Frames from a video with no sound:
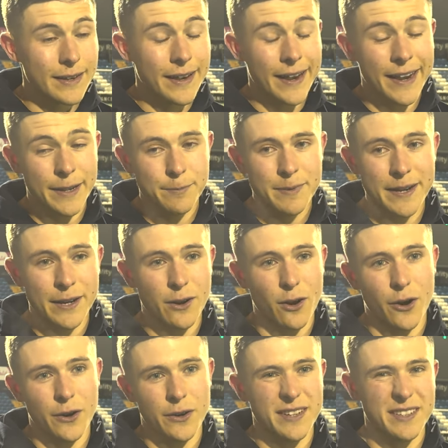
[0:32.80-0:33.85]
Yeah, it's been
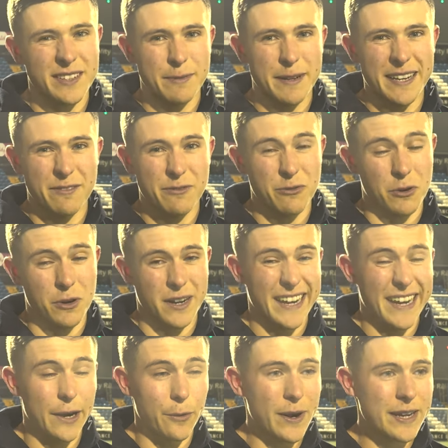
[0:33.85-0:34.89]
hard. It's been
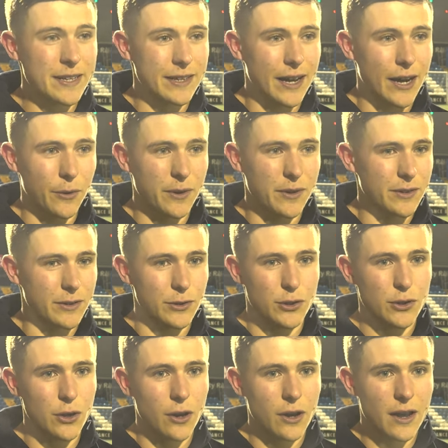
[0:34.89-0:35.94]
eight weeks now, and mm. it's
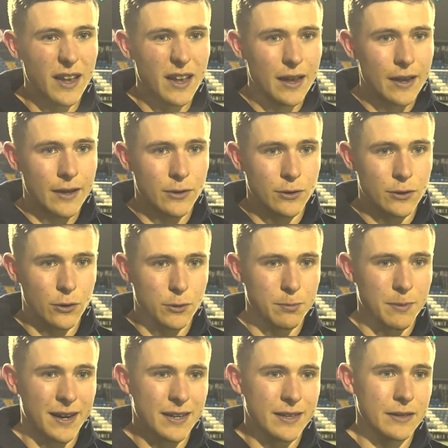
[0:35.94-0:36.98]
just just look
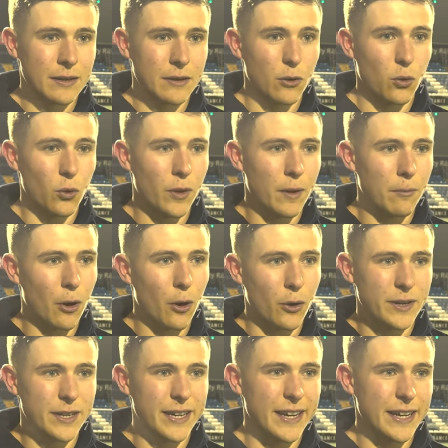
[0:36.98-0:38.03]
back all them
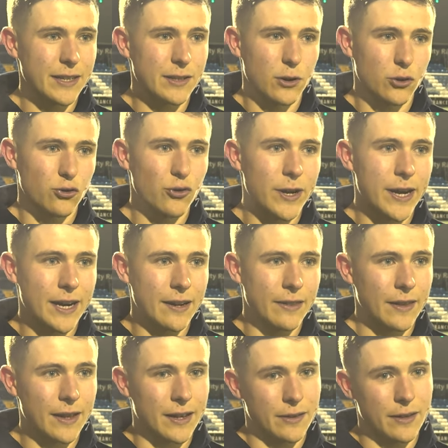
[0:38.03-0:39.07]
long days not
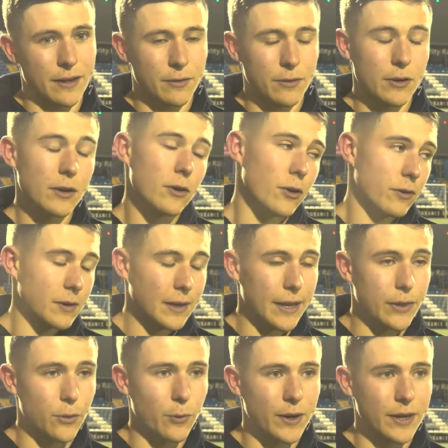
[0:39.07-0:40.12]
training and then
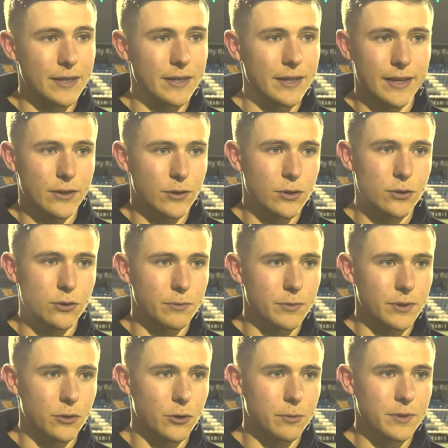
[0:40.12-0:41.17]
getting the winner today just
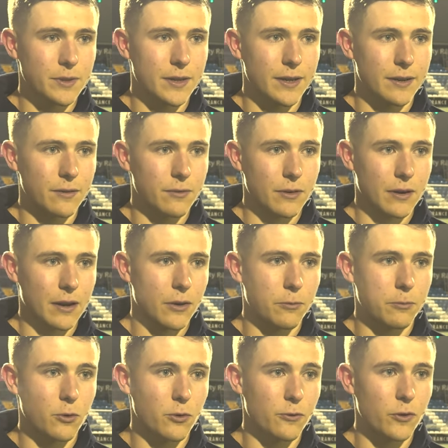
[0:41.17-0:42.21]
sums it up saying how
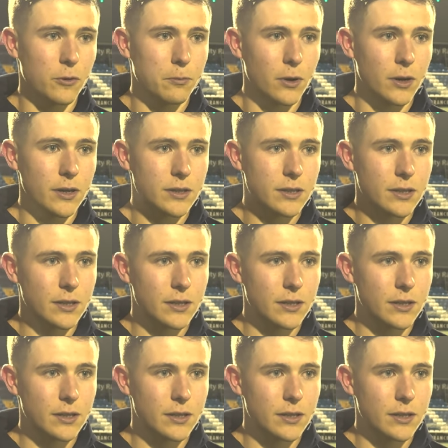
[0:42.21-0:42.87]
good football is.